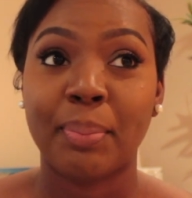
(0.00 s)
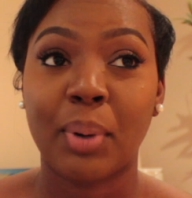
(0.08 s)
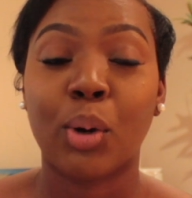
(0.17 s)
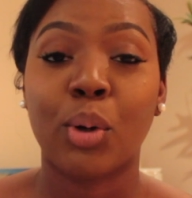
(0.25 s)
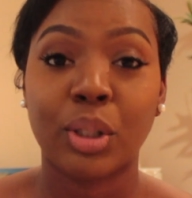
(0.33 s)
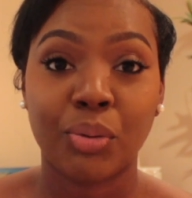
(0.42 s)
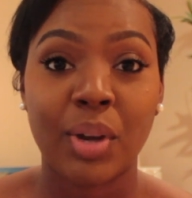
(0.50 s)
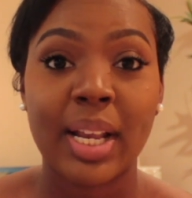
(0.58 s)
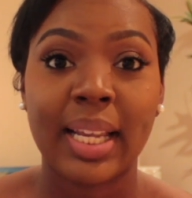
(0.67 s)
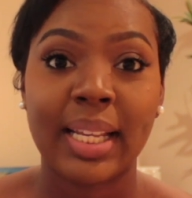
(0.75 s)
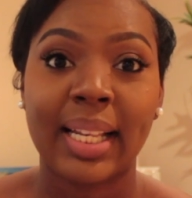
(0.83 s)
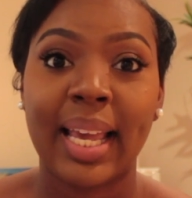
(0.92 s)
but God
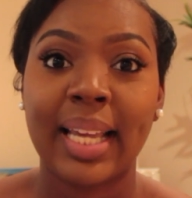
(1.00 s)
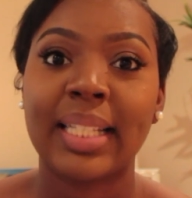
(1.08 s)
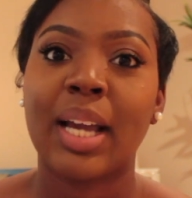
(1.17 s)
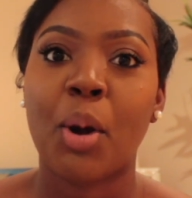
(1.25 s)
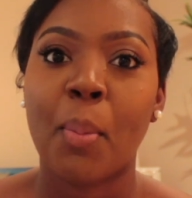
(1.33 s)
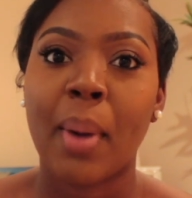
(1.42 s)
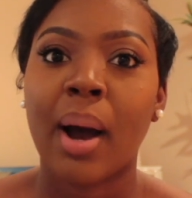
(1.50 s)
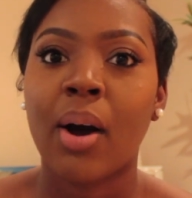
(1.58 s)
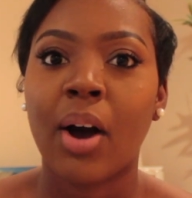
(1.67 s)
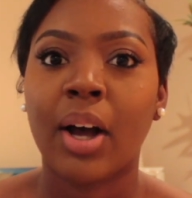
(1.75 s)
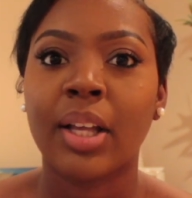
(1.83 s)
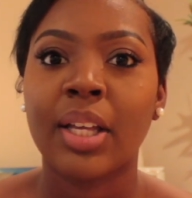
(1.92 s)
really laid it on my
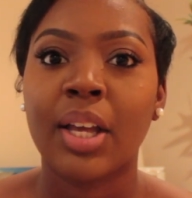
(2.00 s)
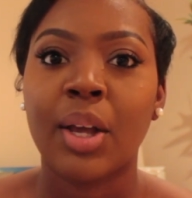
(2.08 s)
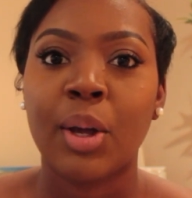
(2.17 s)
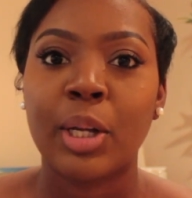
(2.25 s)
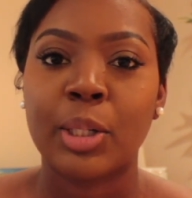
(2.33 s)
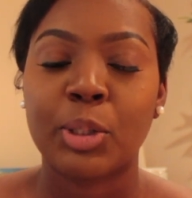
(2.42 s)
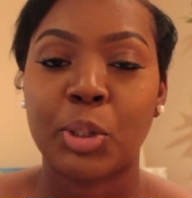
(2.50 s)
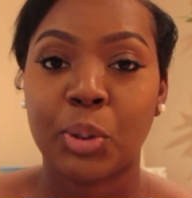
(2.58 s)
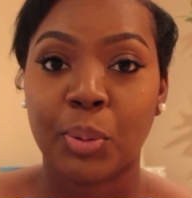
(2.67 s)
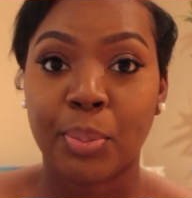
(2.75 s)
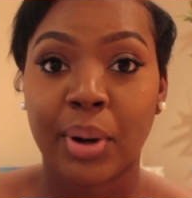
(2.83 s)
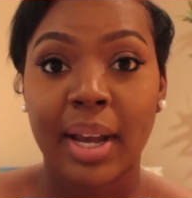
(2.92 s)
heart
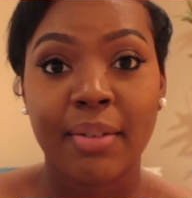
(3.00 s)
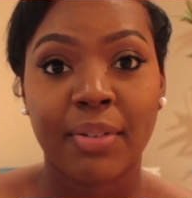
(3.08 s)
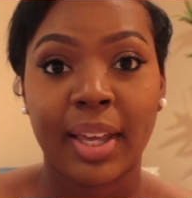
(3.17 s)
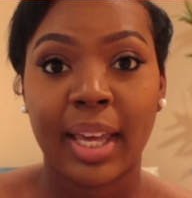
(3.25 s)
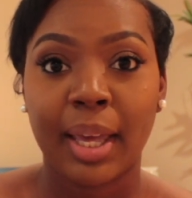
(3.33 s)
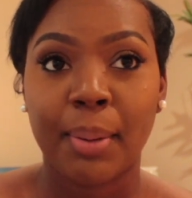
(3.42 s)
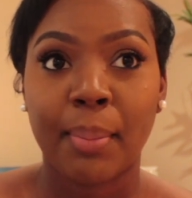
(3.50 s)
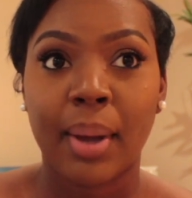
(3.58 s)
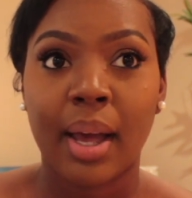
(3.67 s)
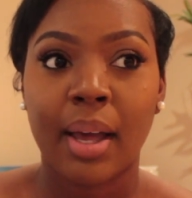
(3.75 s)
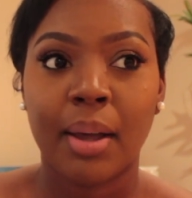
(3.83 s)
to pray for him.